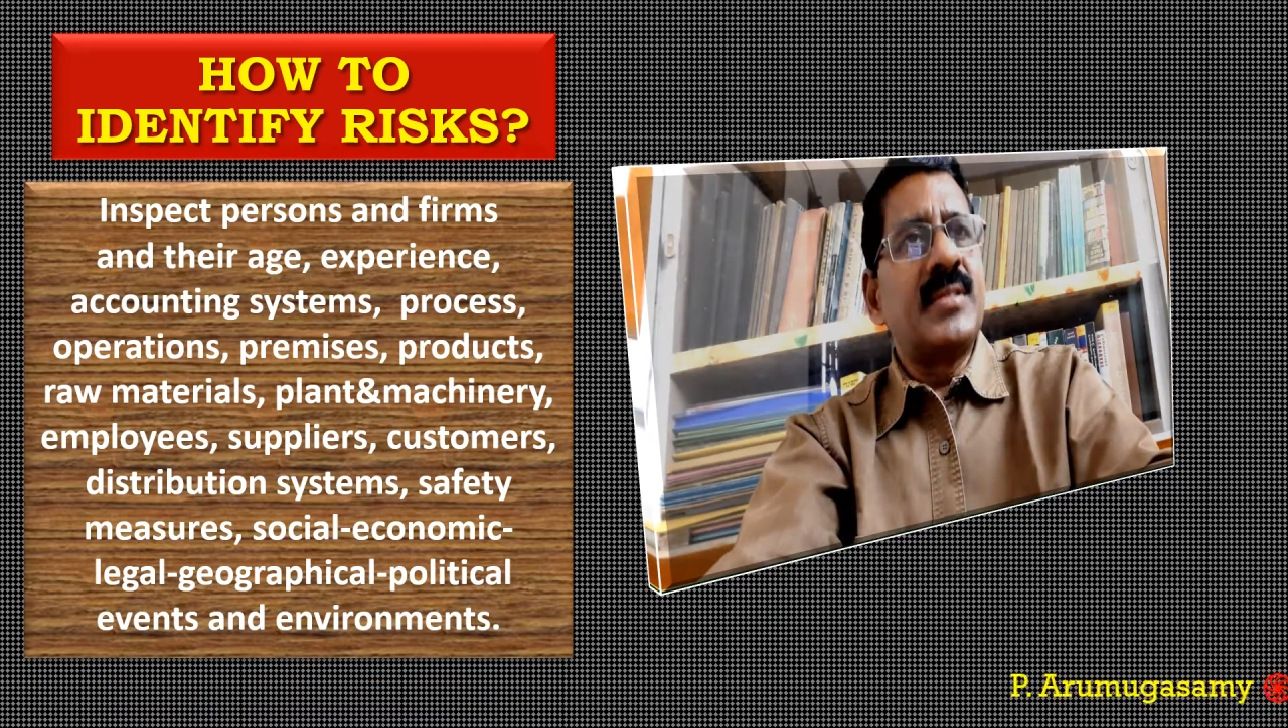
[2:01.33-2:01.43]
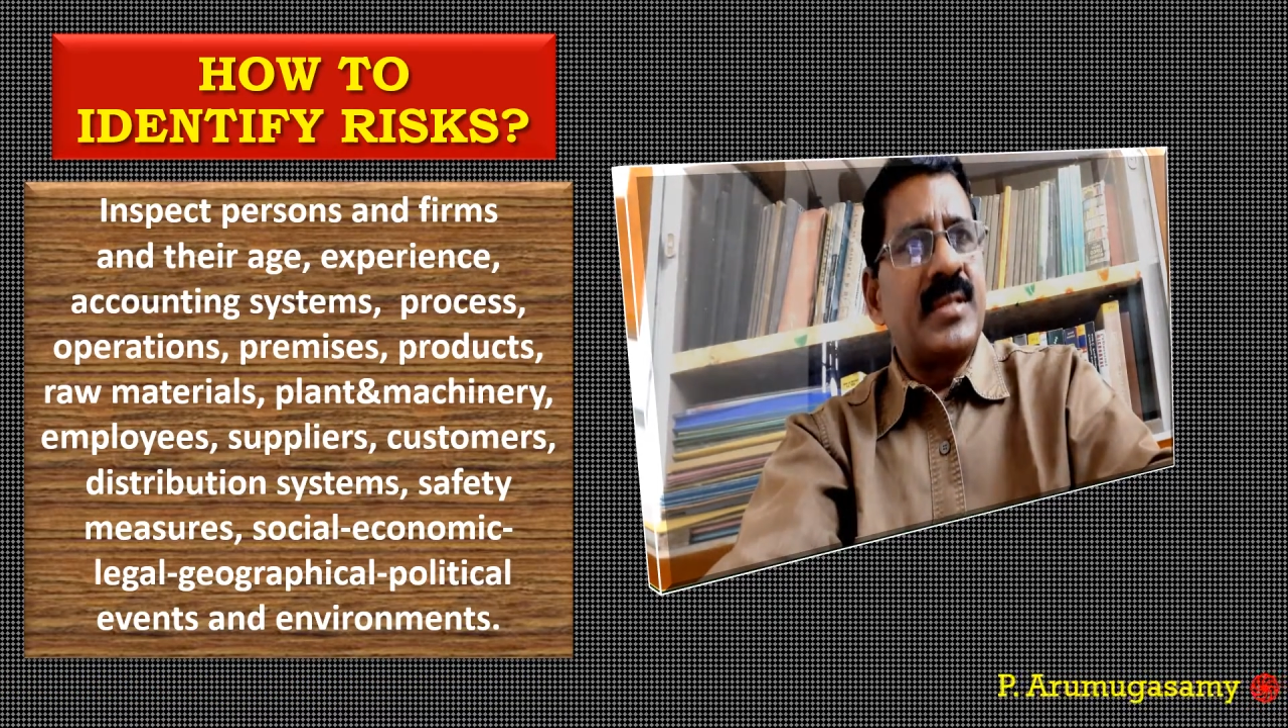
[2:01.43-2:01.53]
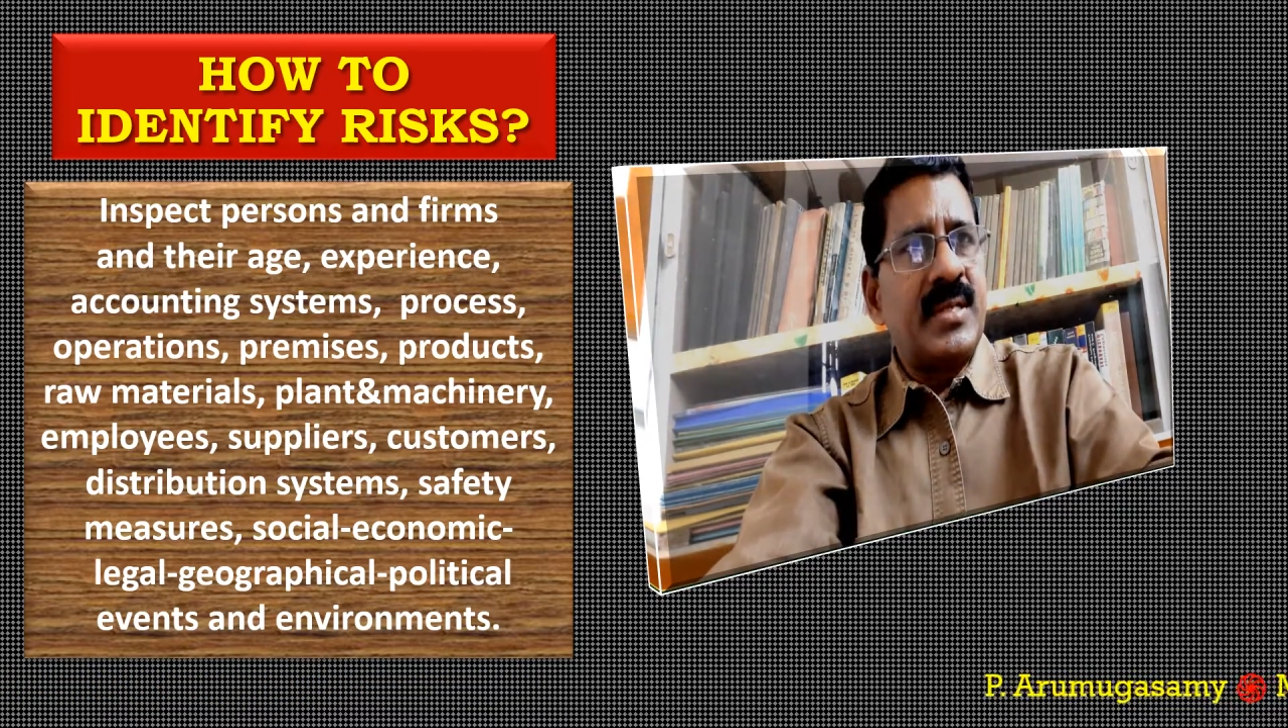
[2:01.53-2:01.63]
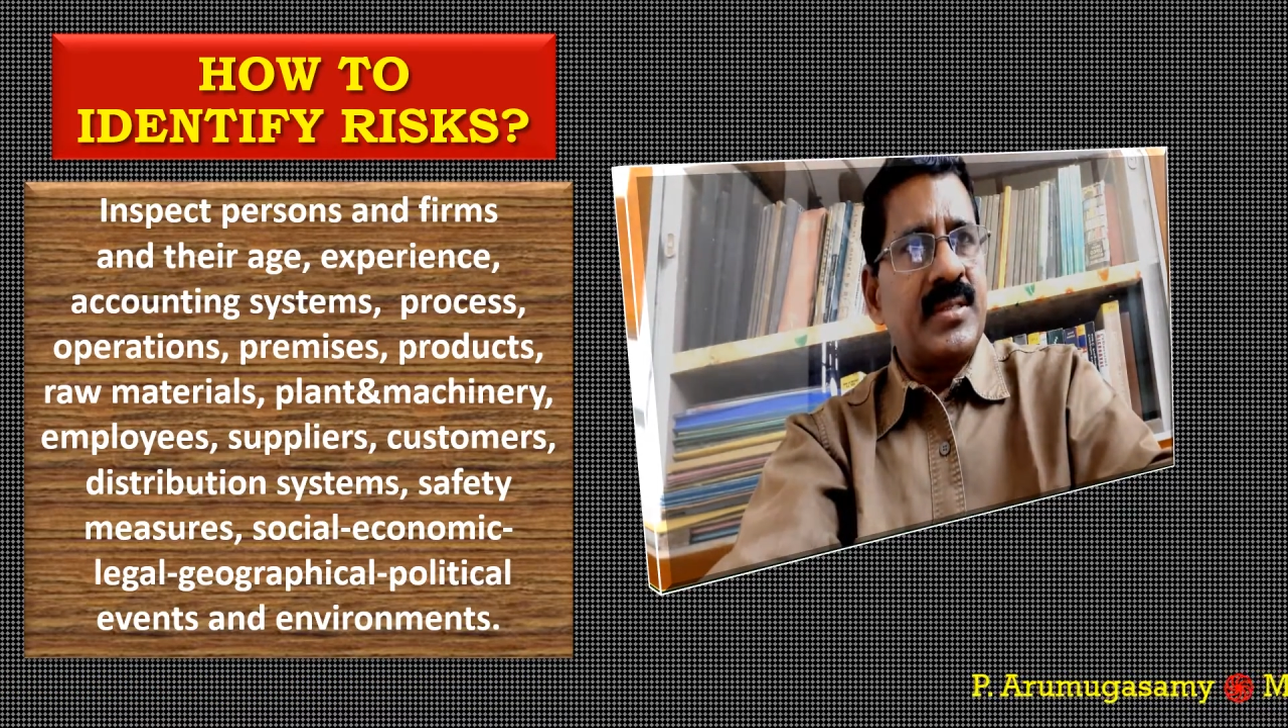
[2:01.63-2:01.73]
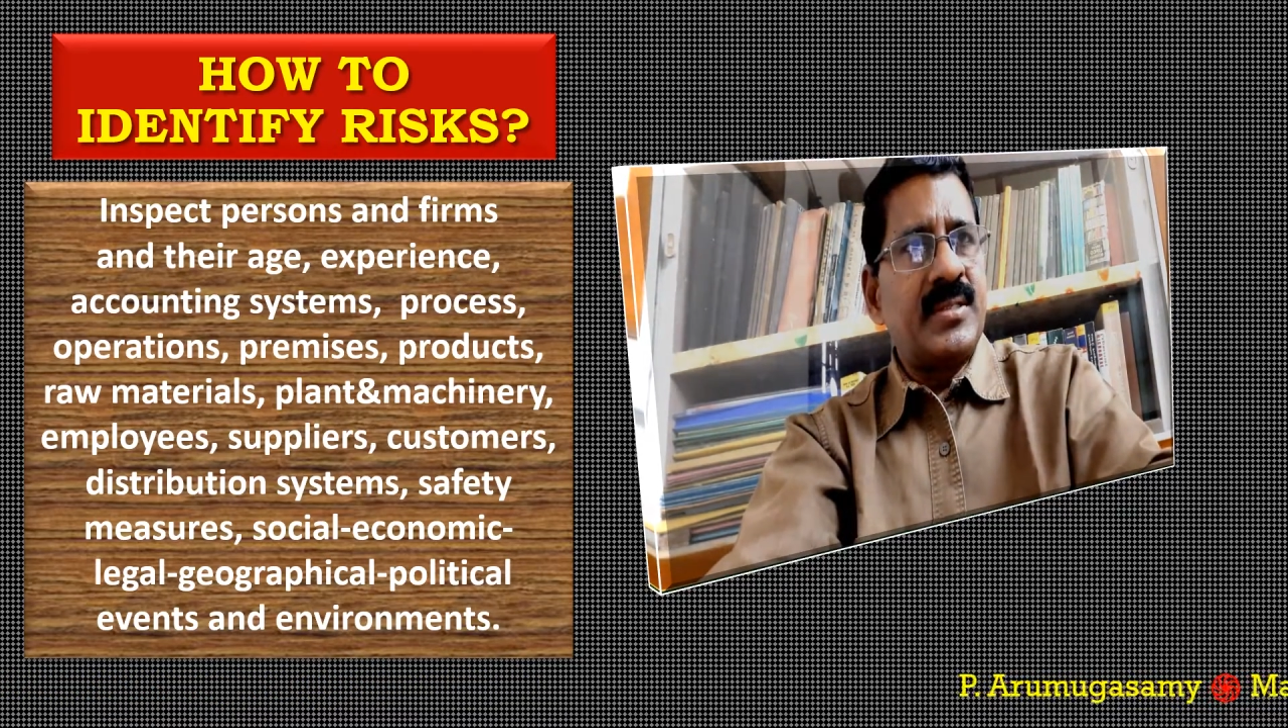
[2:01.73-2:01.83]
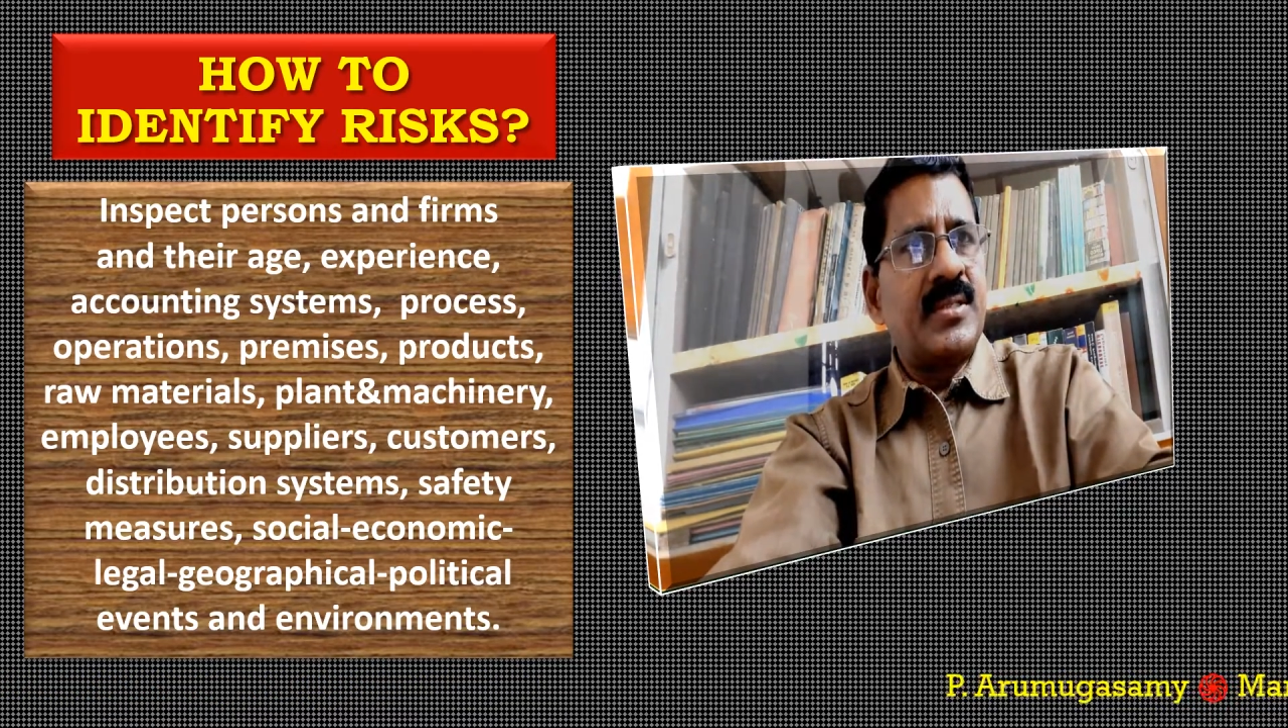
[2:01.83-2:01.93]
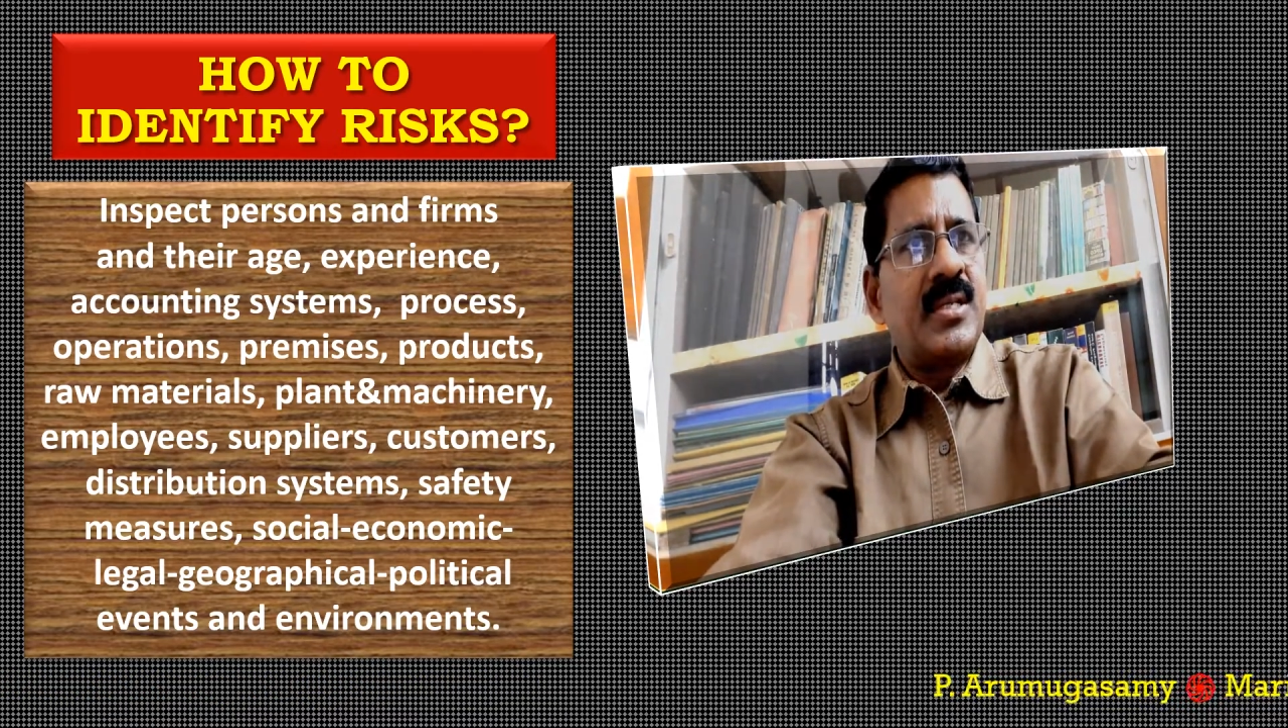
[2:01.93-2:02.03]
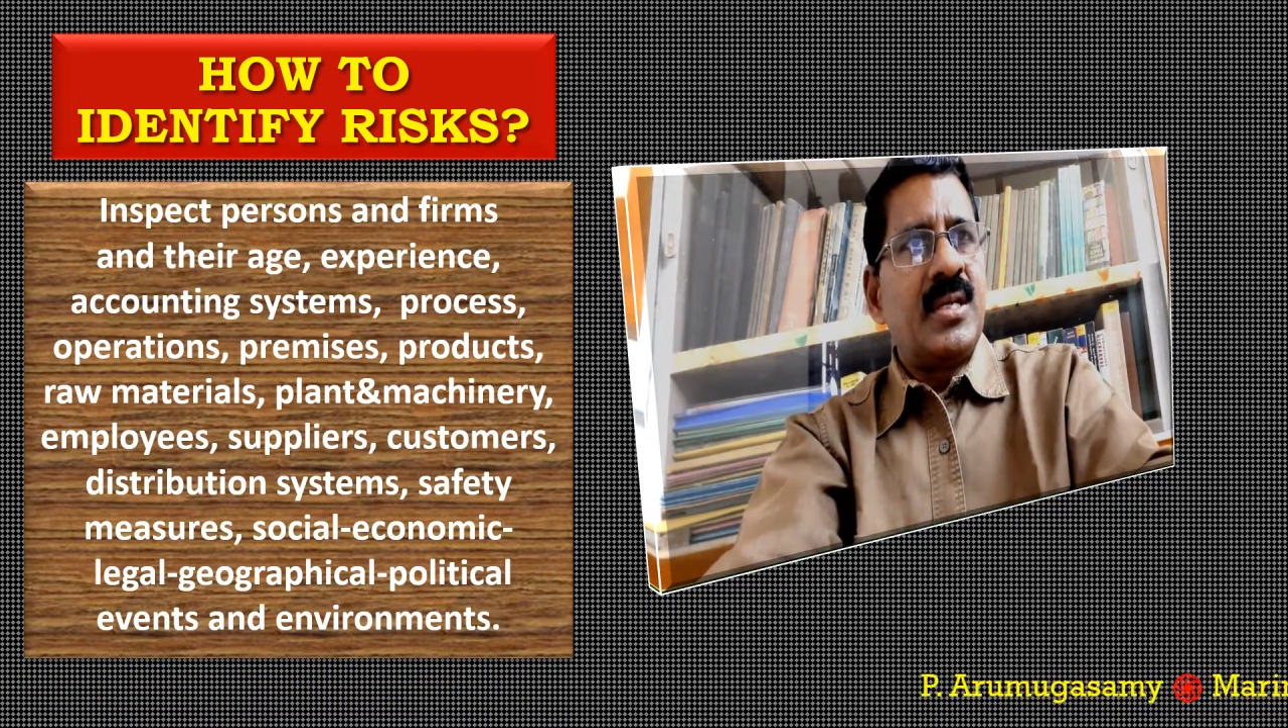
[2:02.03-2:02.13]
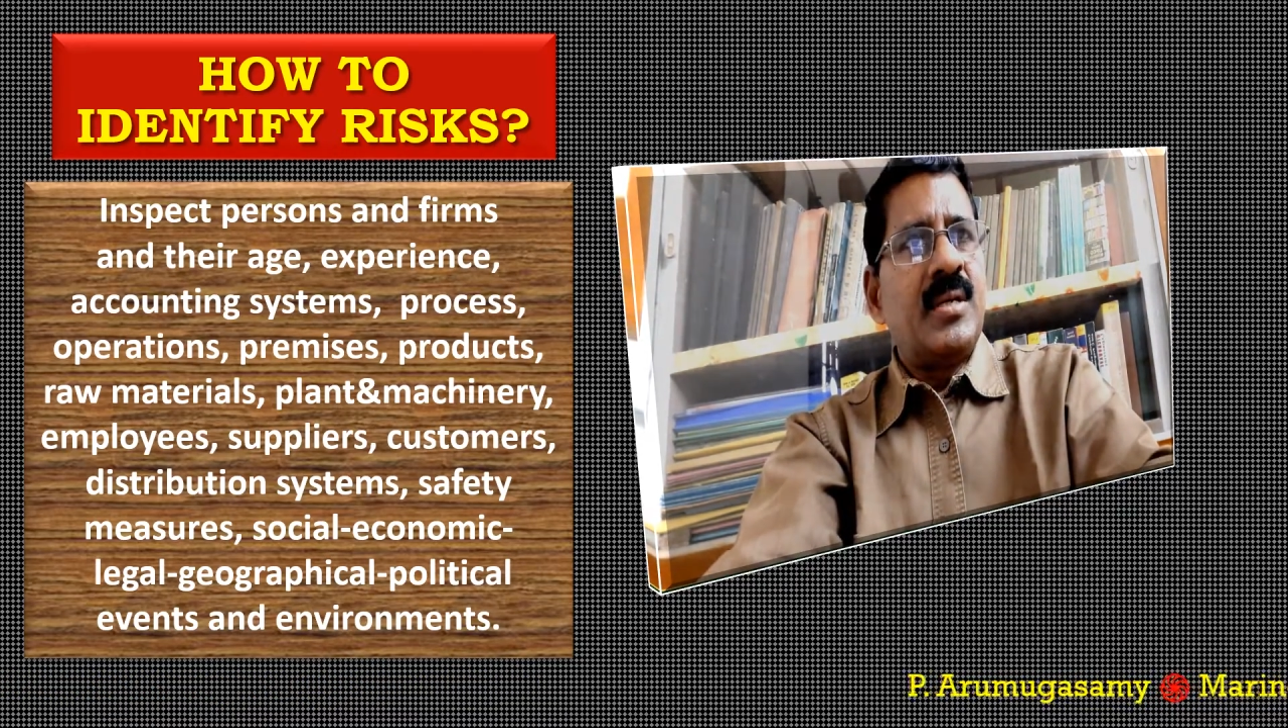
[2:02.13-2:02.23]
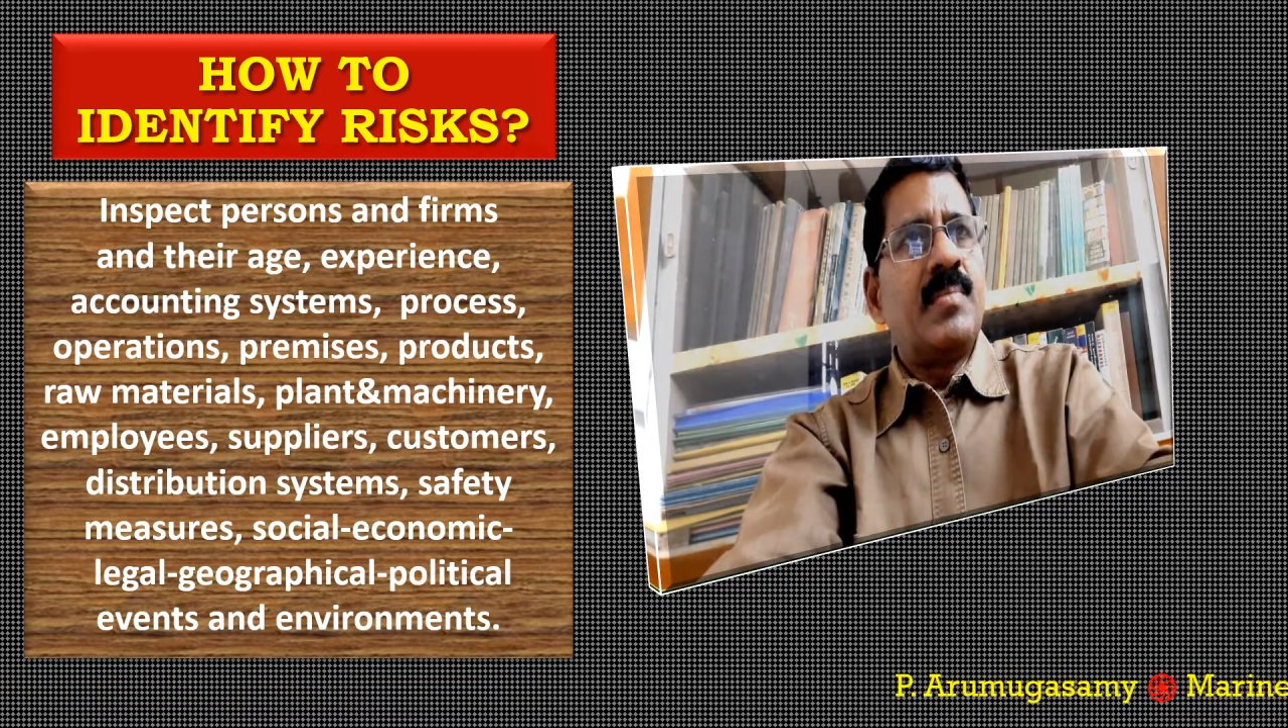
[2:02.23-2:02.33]
risks
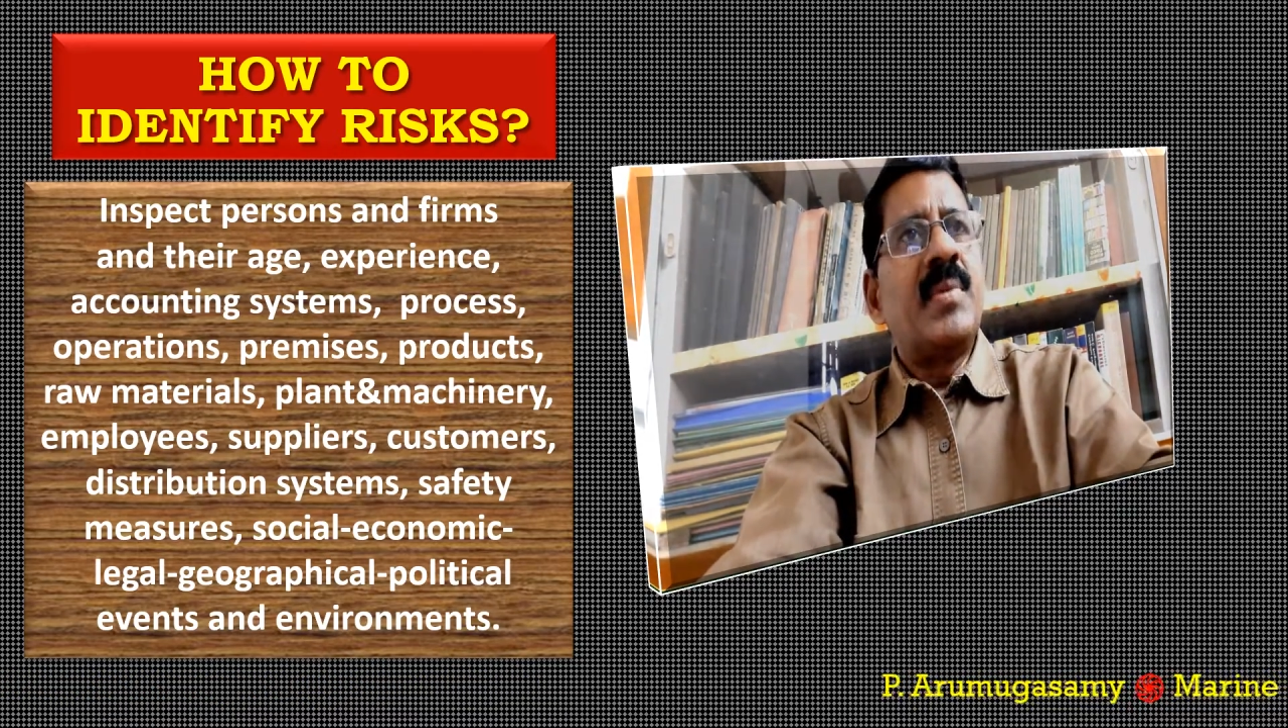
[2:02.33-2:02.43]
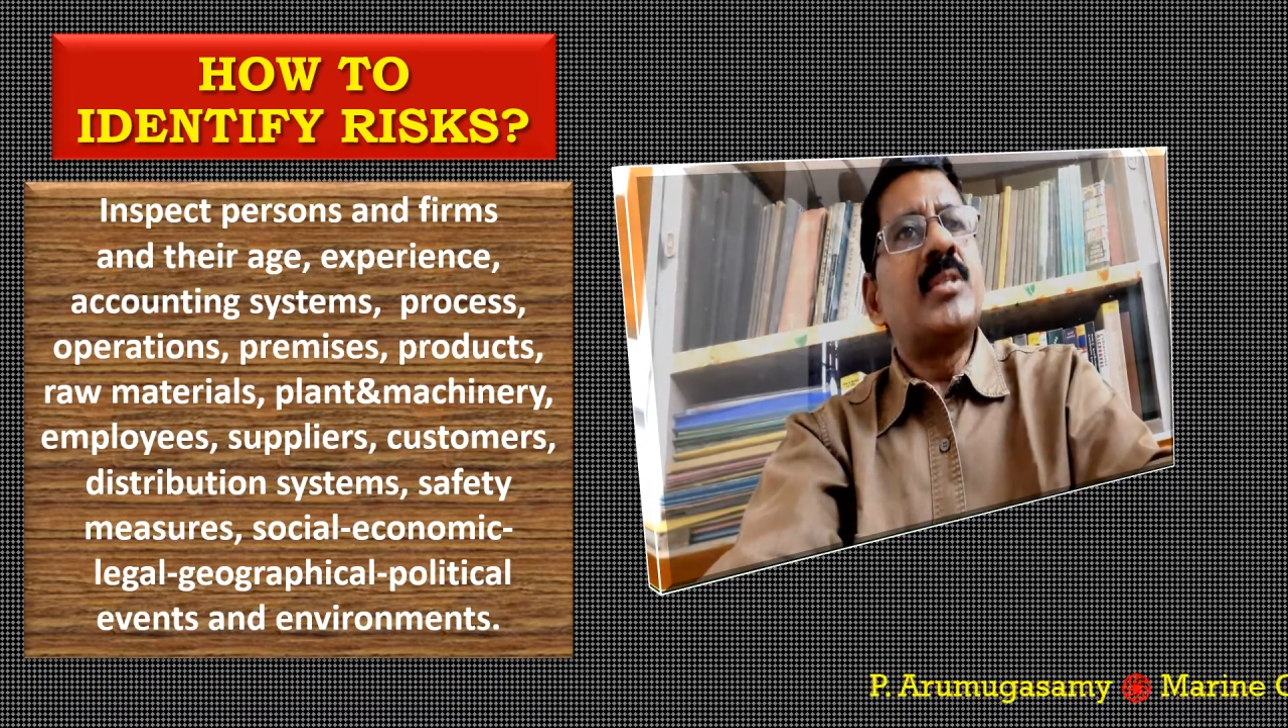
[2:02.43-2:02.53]
by